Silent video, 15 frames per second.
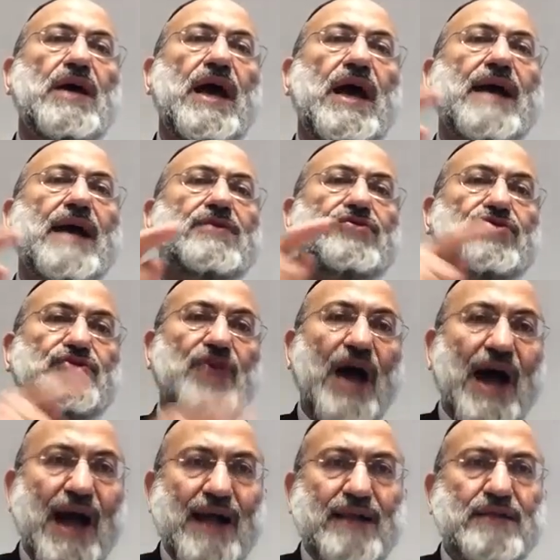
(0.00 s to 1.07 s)
her
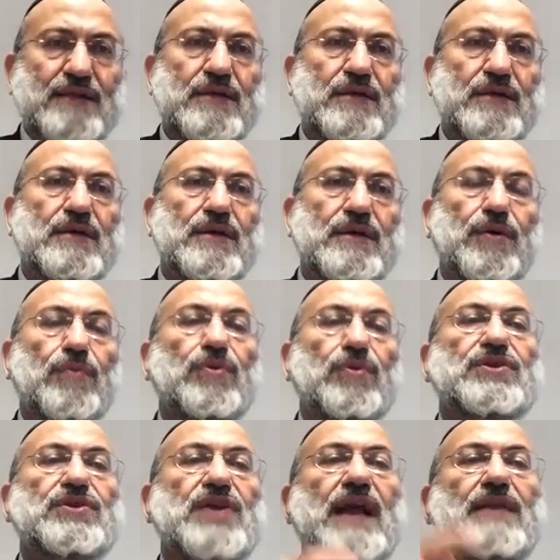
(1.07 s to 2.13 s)
child
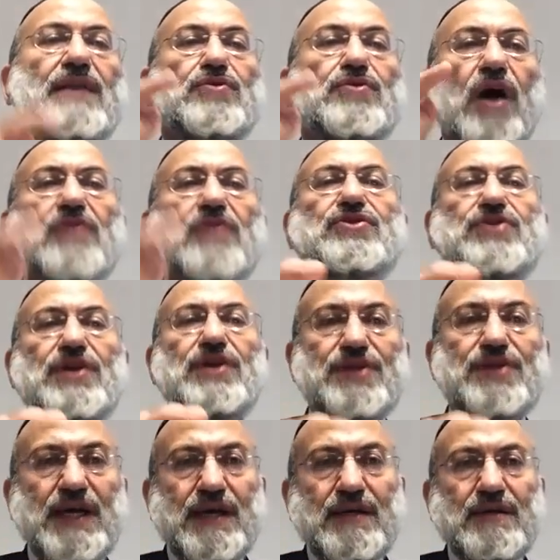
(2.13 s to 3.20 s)
would tell your
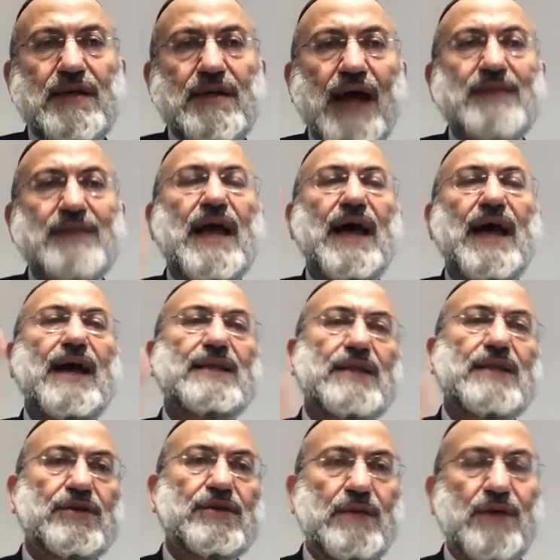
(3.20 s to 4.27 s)
children,
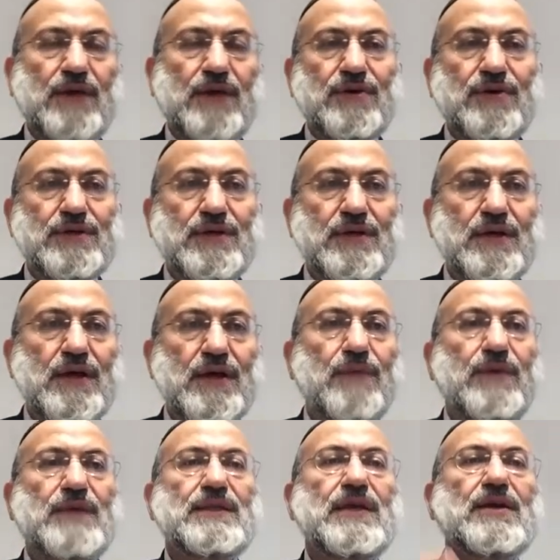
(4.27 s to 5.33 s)

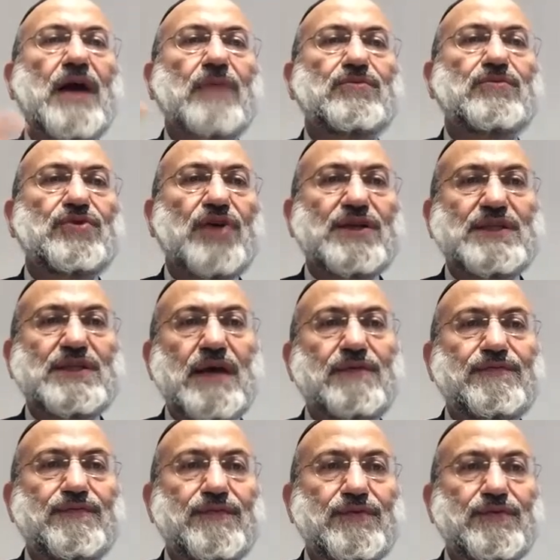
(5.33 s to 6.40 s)
when they come to
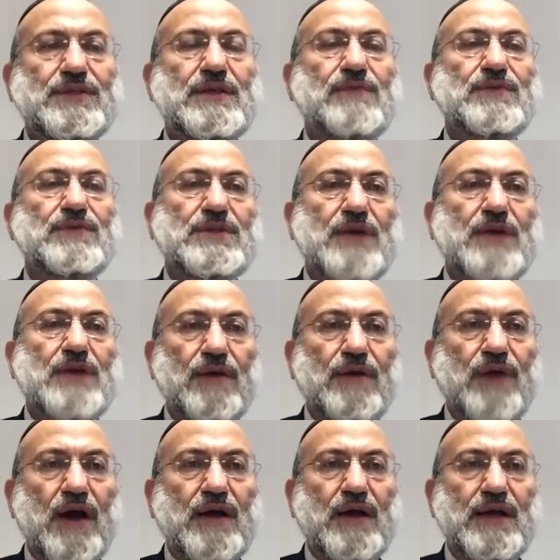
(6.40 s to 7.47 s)
Yosef the son of
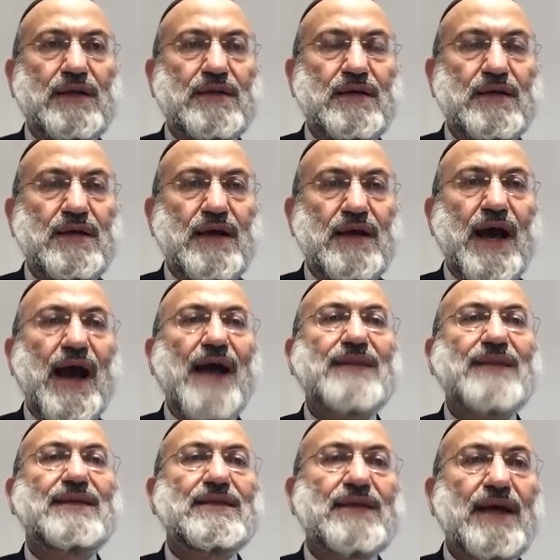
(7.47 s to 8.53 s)
Rachel, and
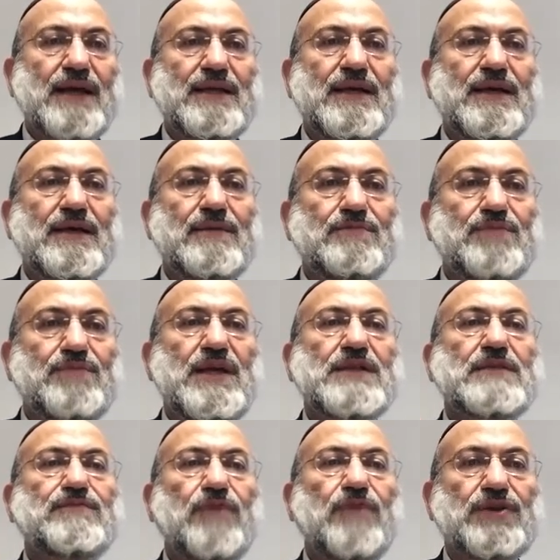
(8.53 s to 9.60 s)
they tell him,
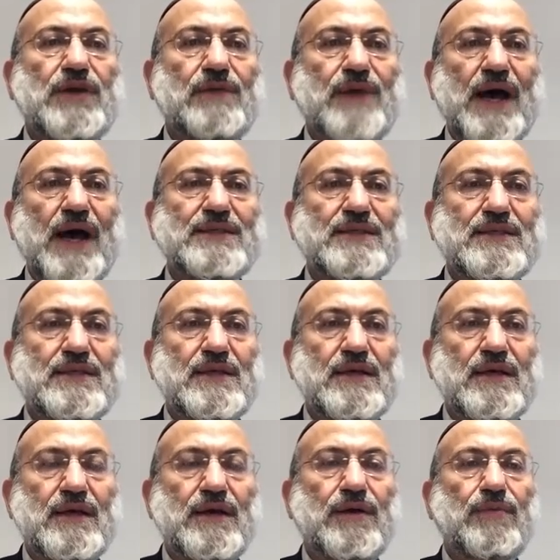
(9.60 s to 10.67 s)
please forgive us
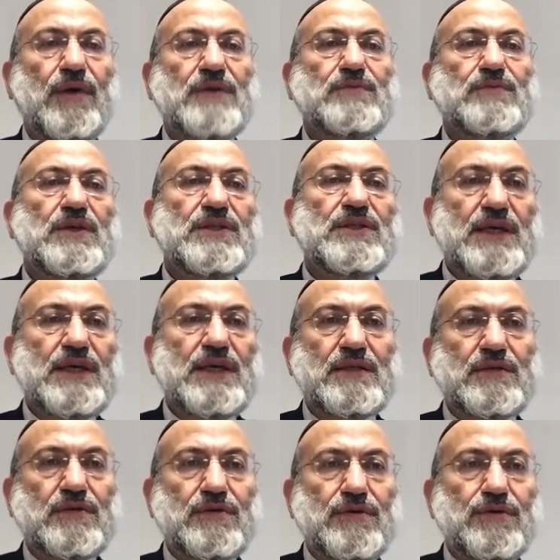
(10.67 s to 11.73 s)
what we
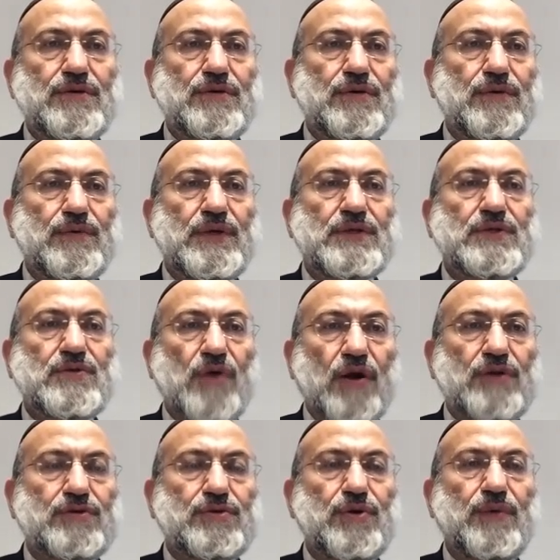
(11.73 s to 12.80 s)
did to you. We
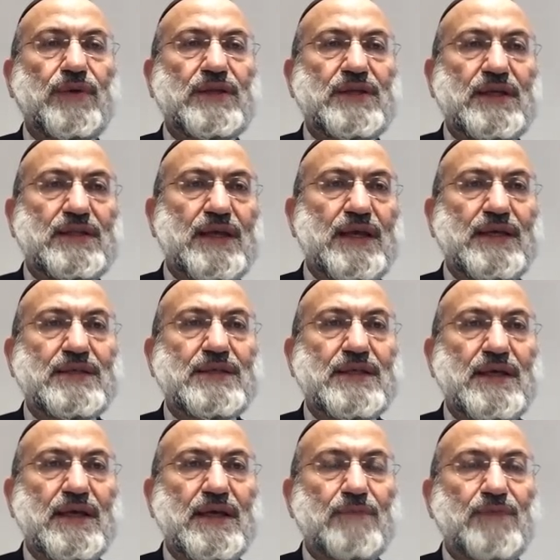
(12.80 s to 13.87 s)
sold you, we did this.
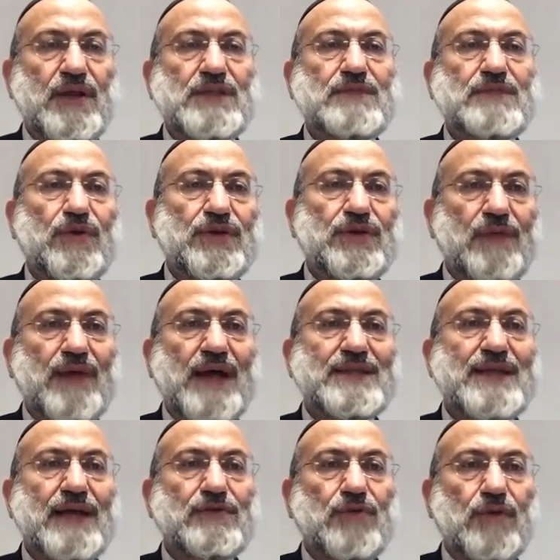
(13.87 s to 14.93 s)
Please forgive us
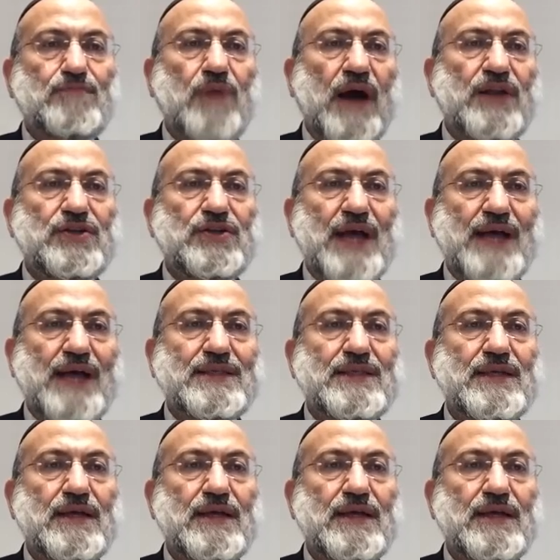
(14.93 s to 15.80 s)
and don't punish us.